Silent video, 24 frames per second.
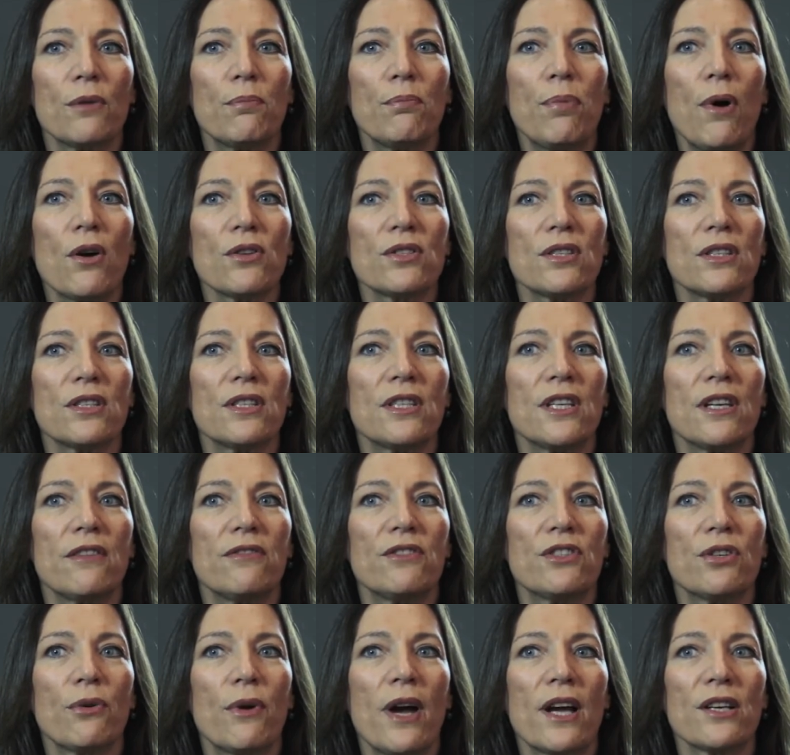positive
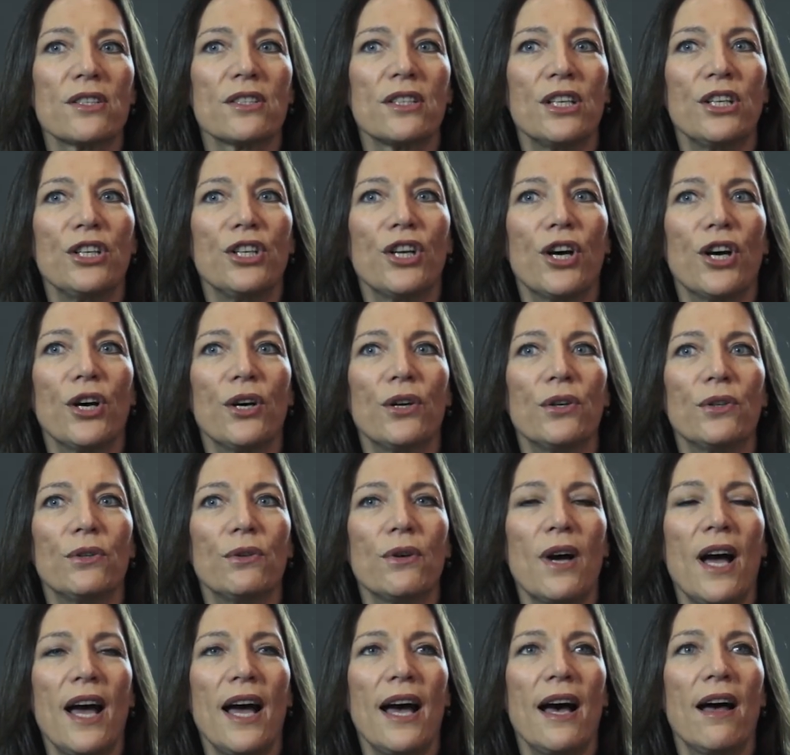to actually know
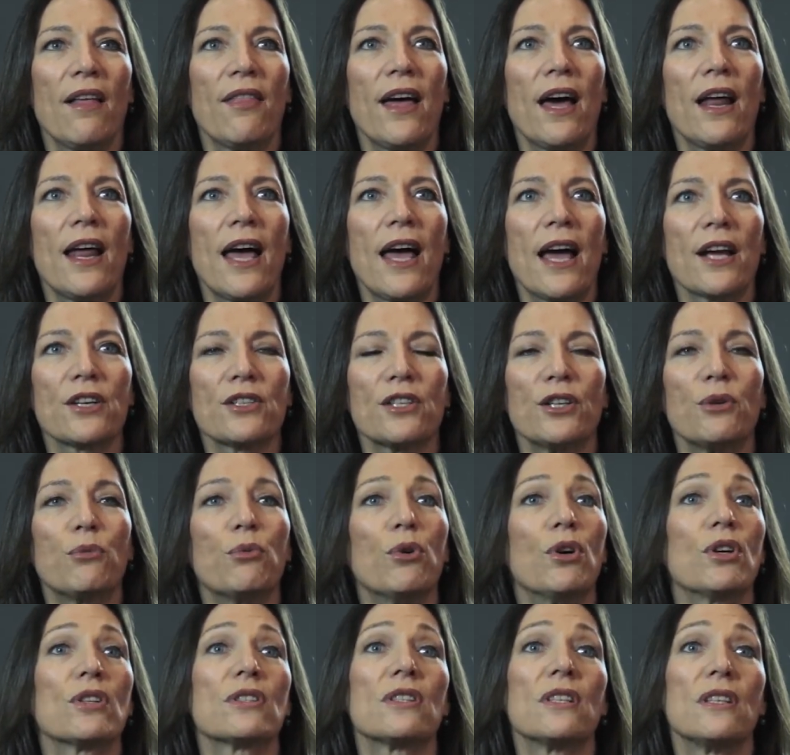how that actually
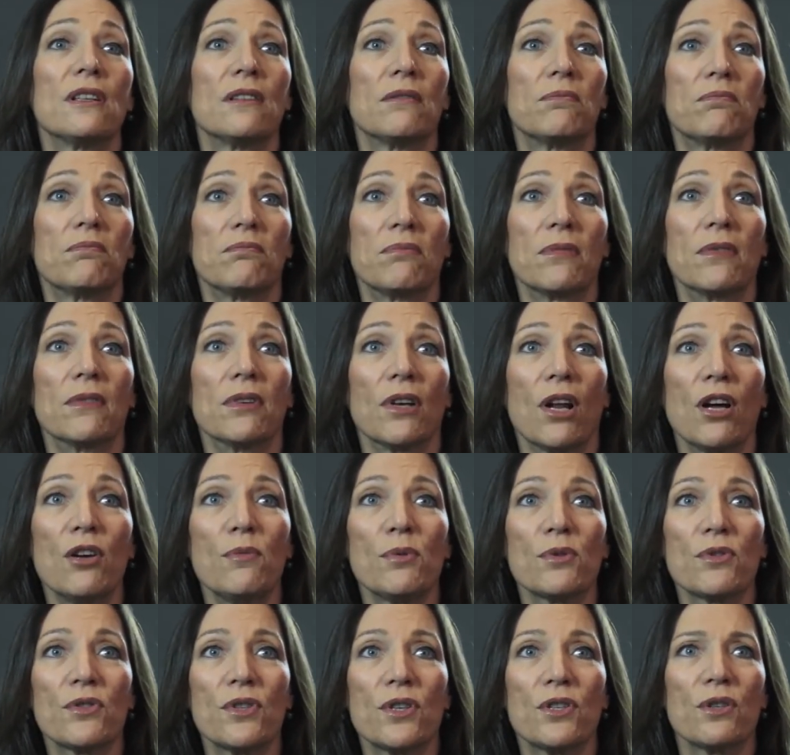works in a
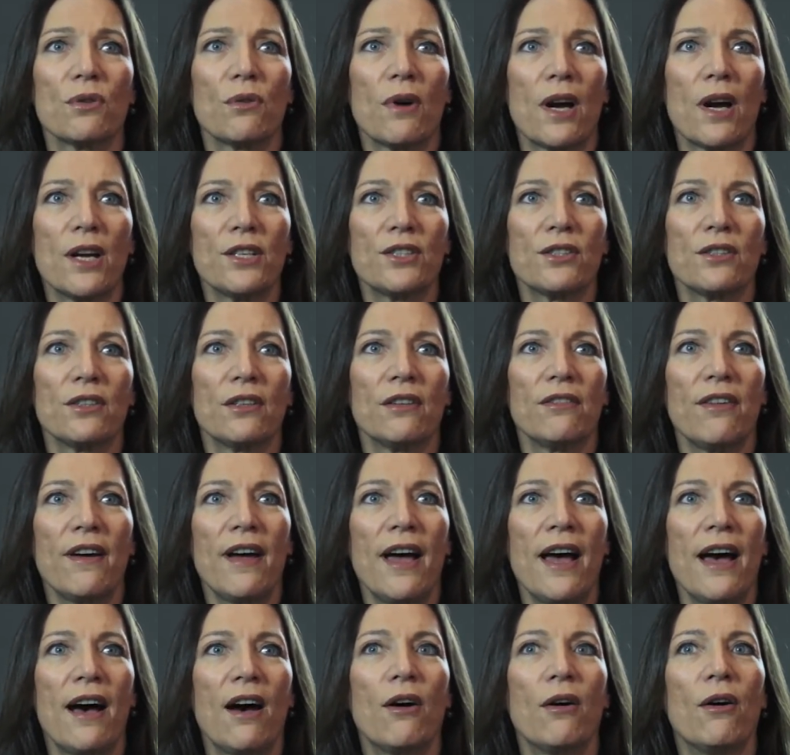global situation of
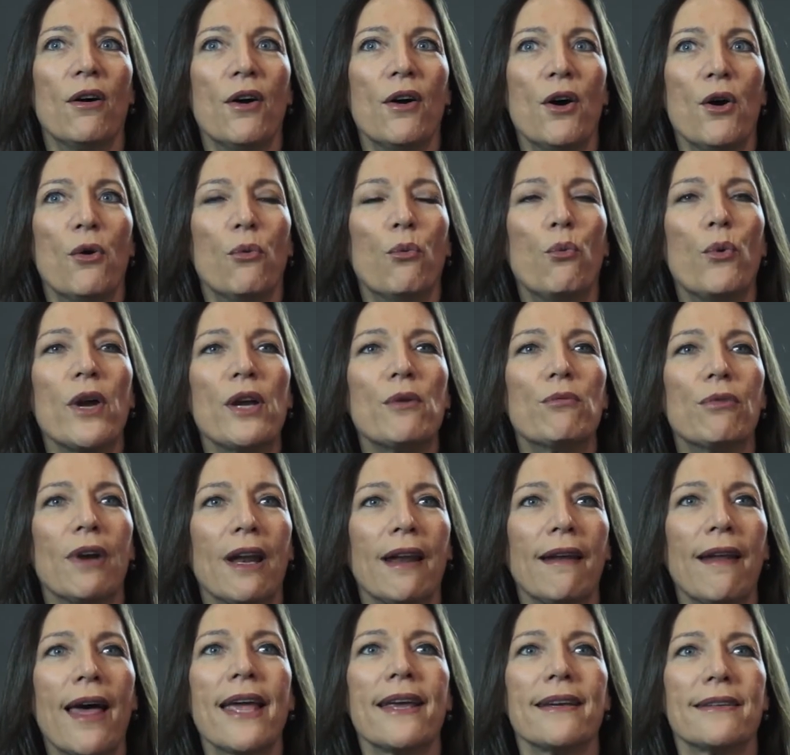how we
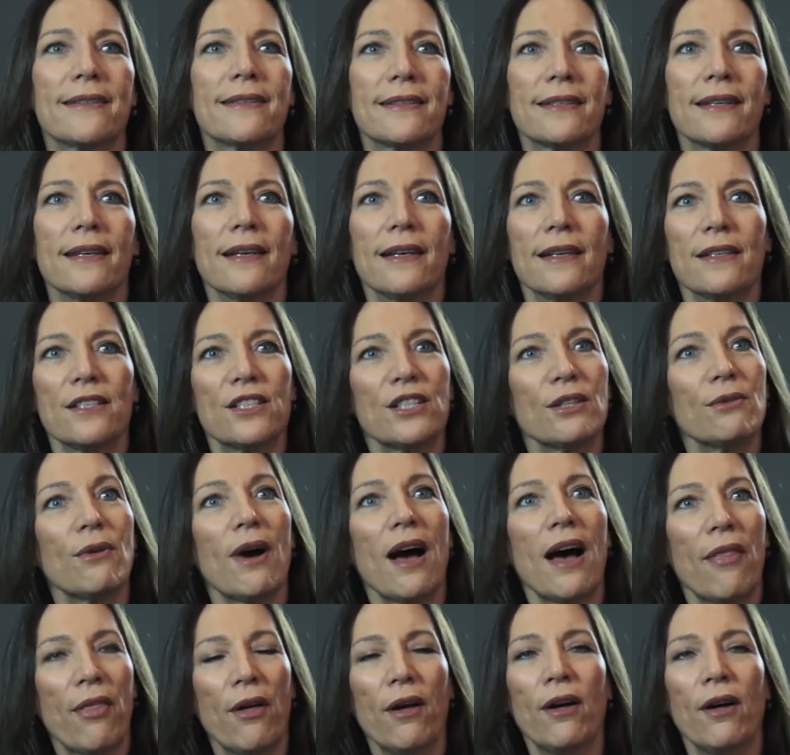relate to
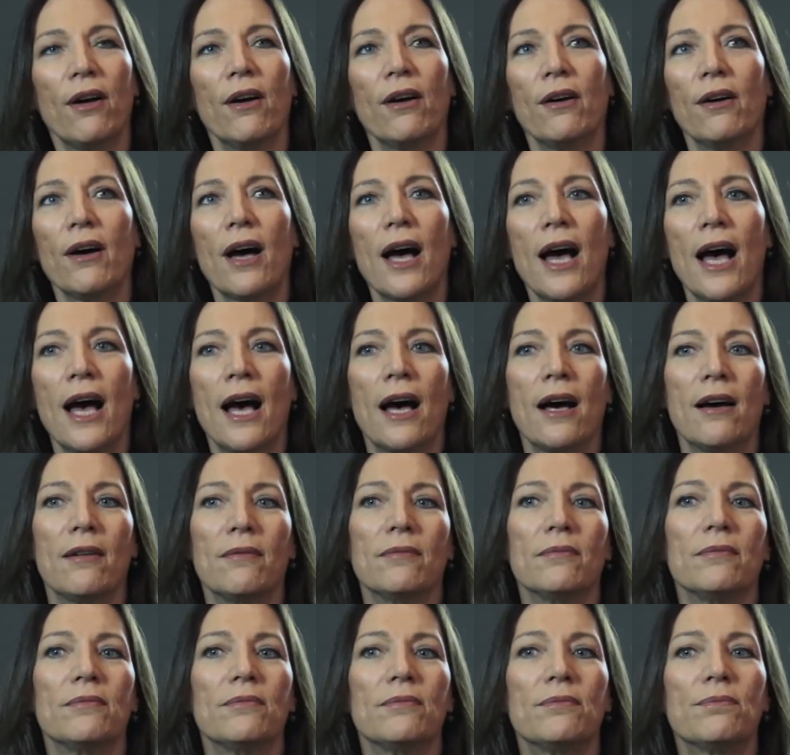other
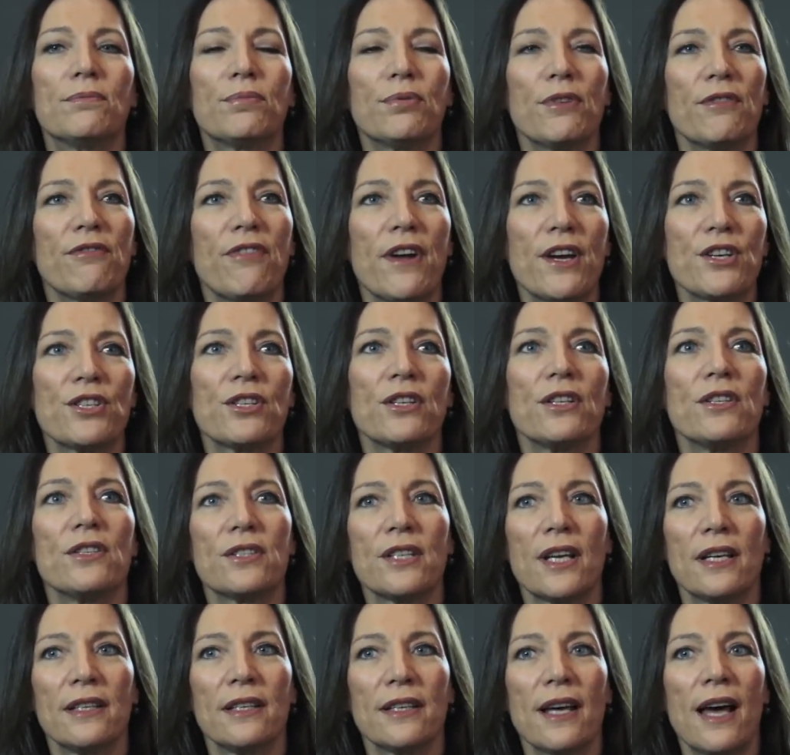
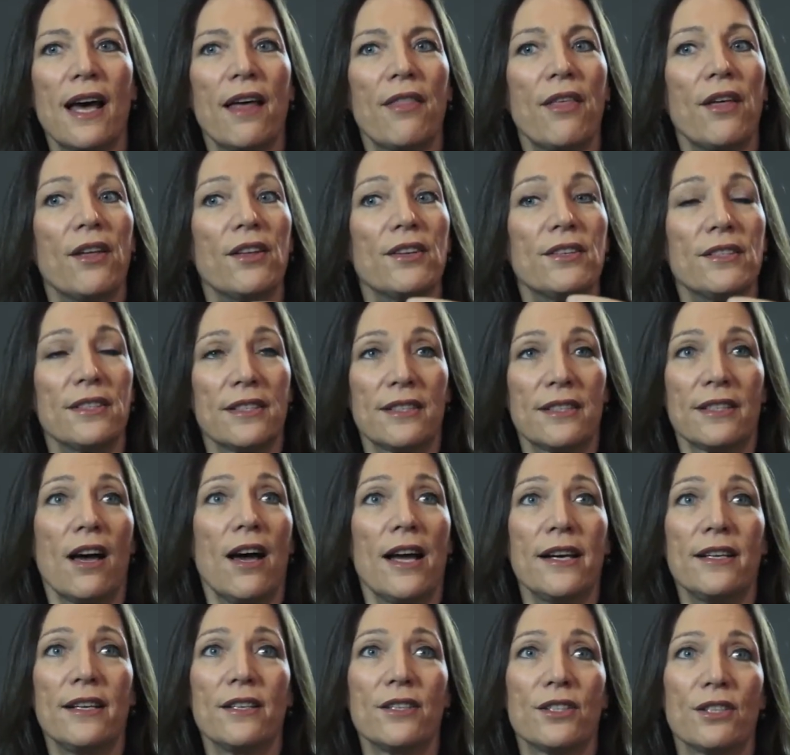professions and other
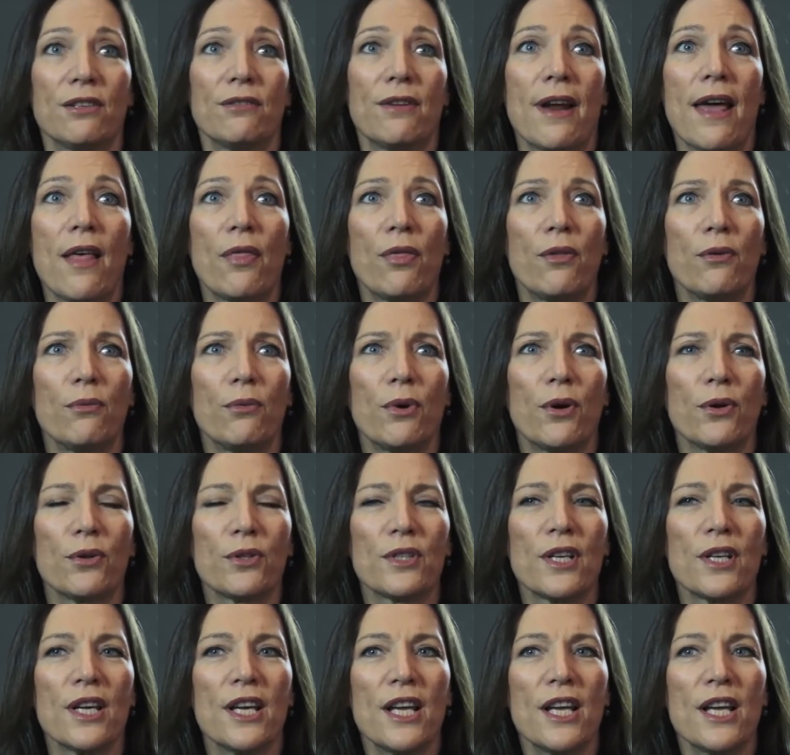designers around the world.